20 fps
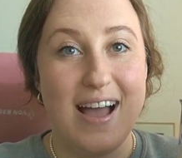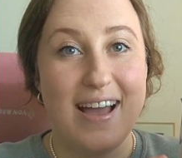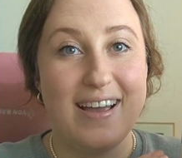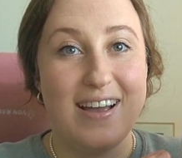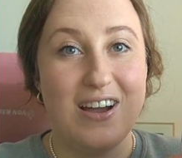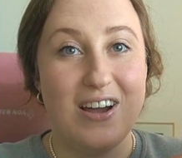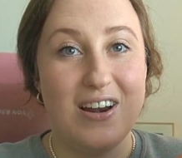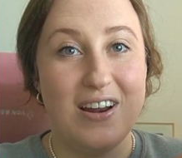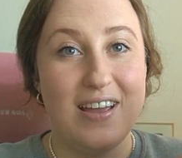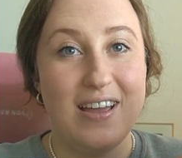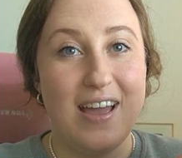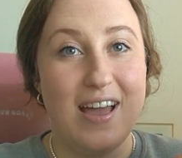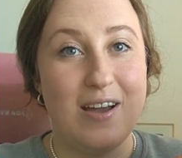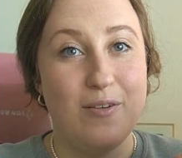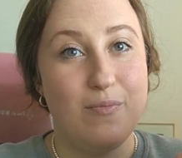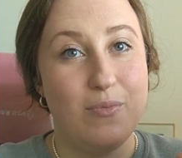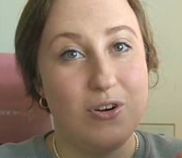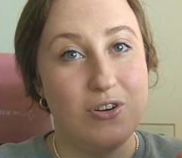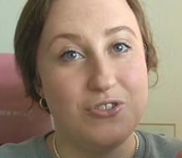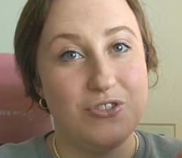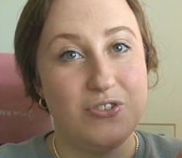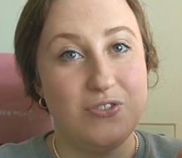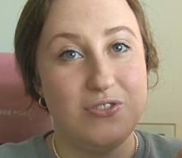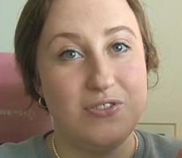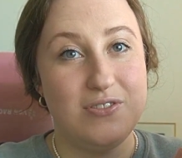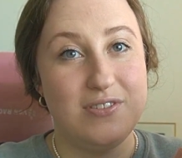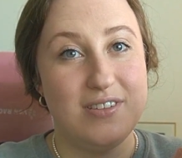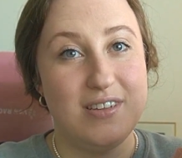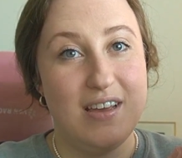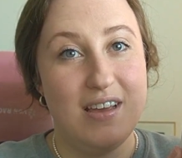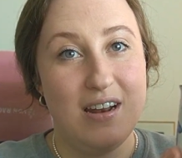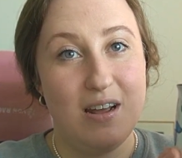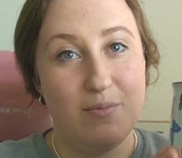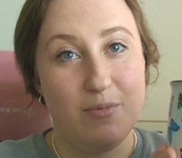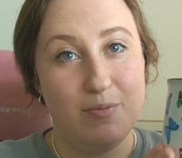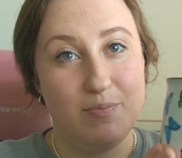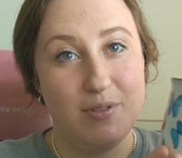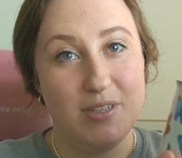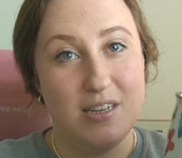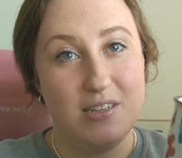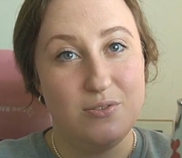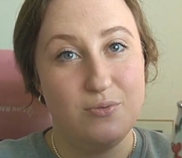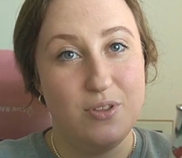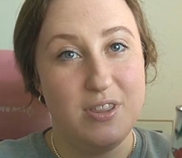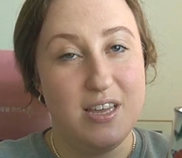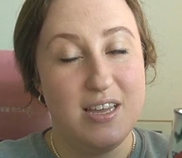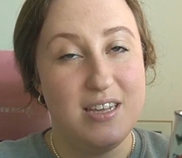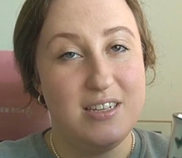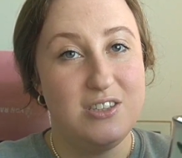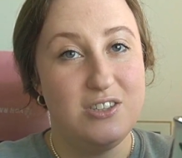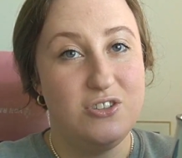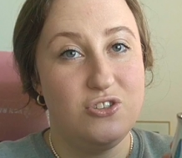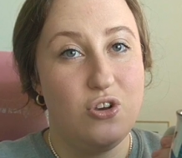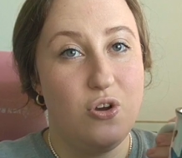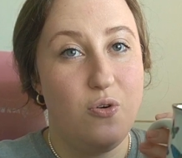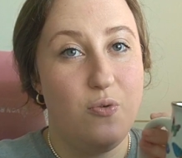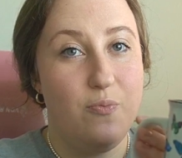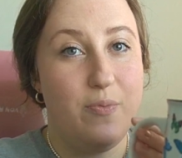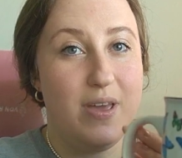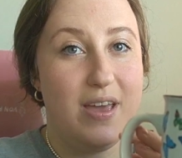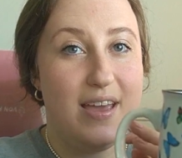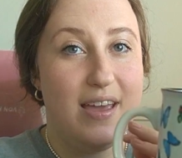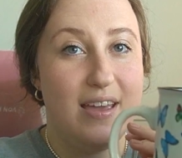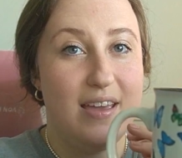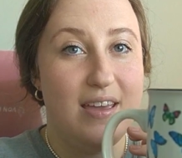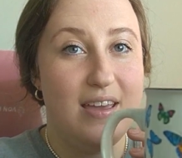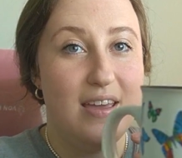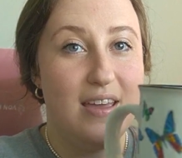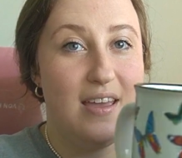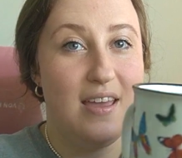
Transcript: I got it at Marshall's and I'm obsessed with it. It's so big.